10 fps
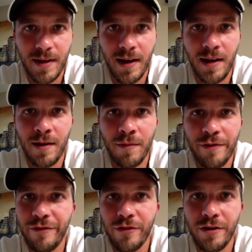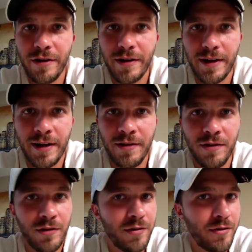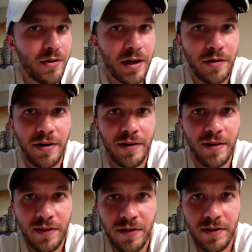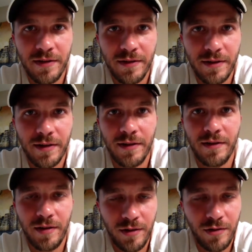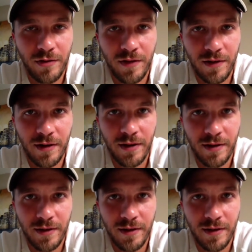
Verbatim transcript: At number four, I don't know how he does it continuously.